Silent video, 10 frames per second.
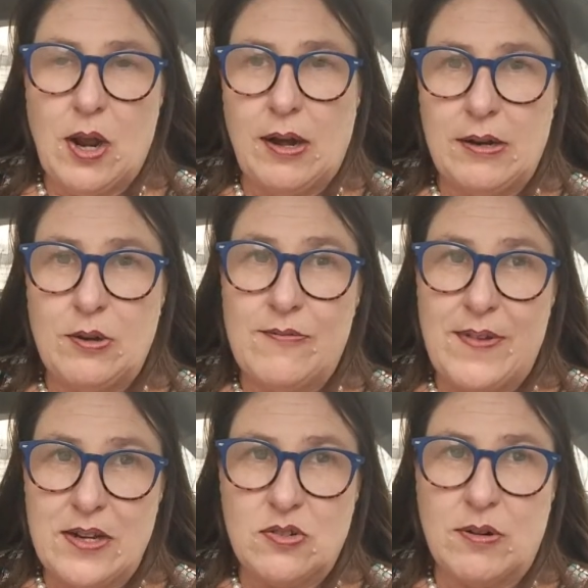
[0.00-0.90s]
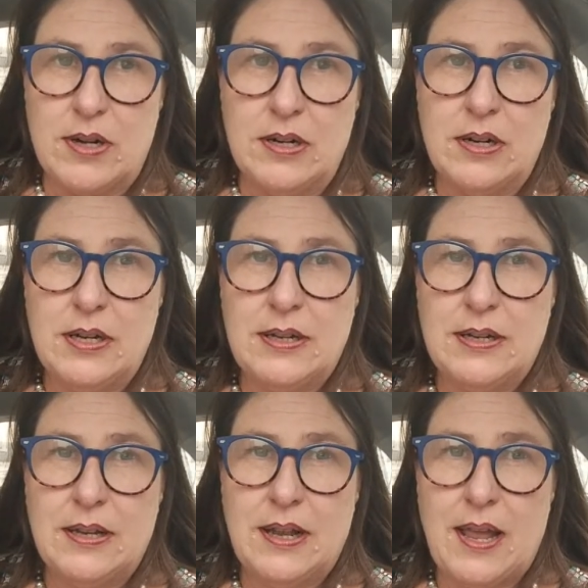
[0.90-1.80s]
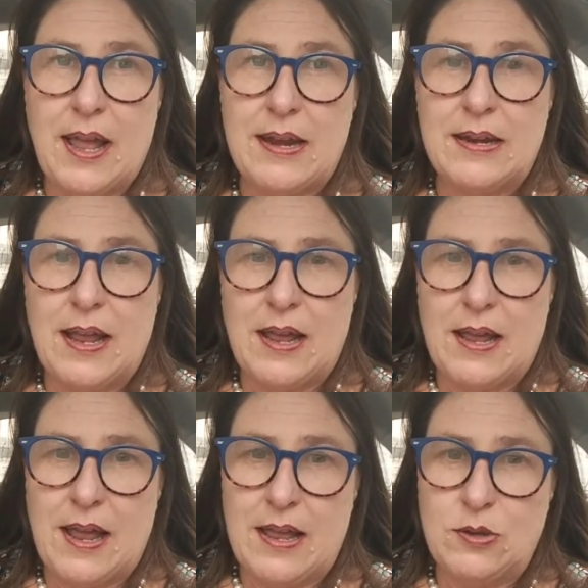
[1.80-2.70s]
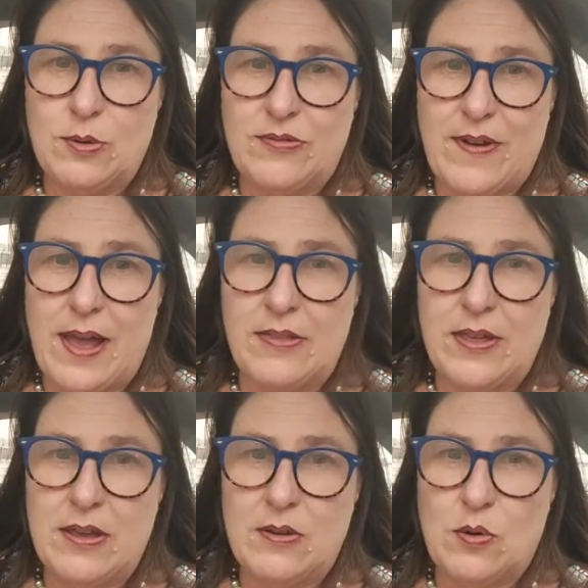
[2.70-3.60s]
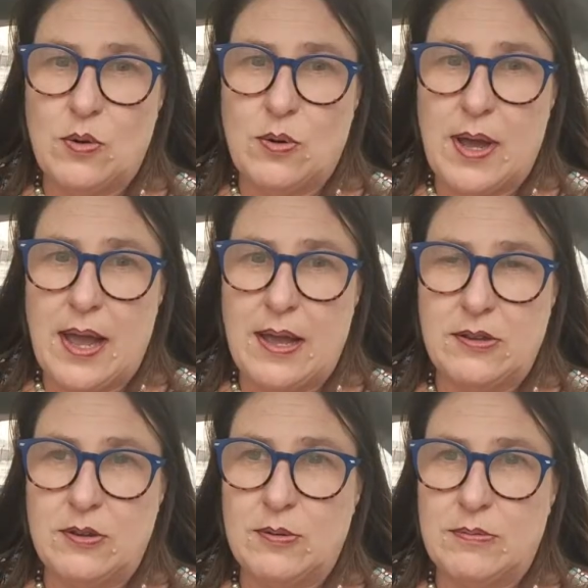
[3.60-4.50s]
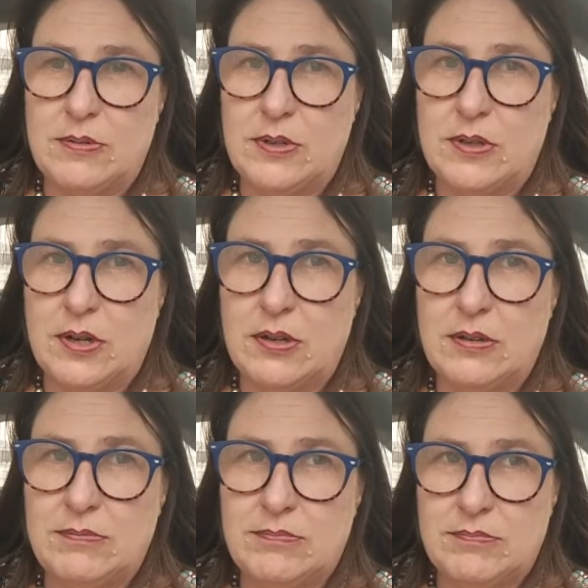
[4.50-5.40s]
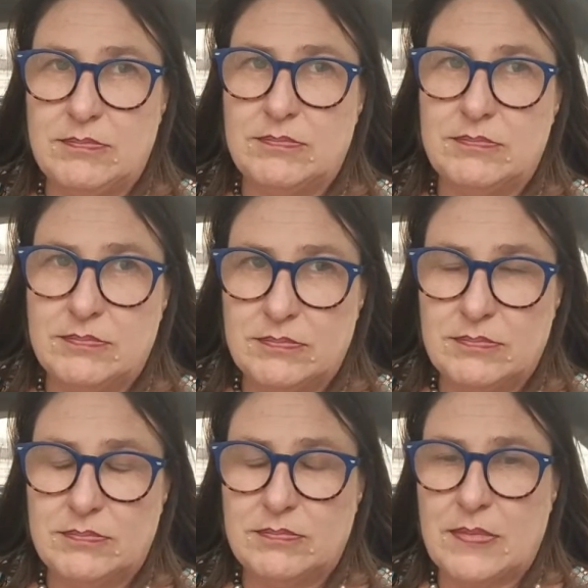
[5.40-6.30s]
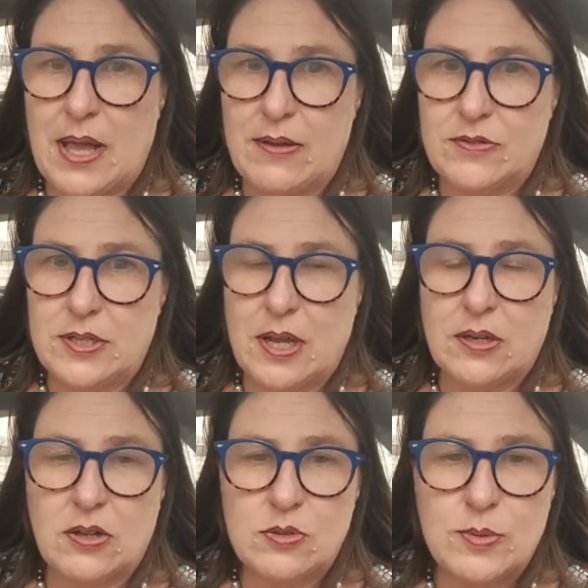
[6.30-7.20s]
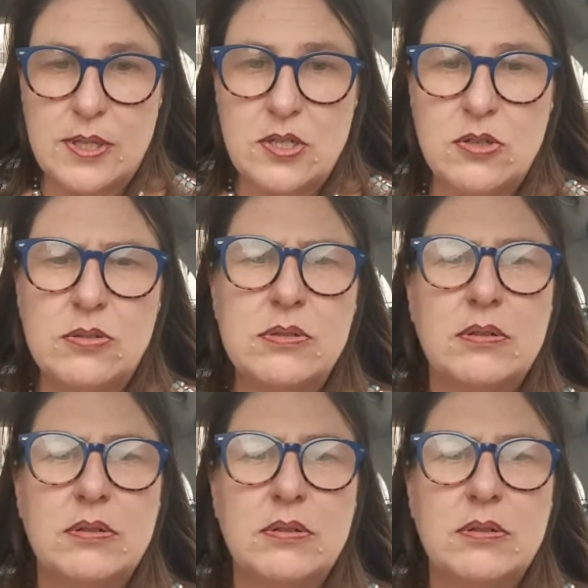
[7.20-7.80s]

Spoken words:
Are you a veteran? And are you a father? Or are you, after young girls with issues?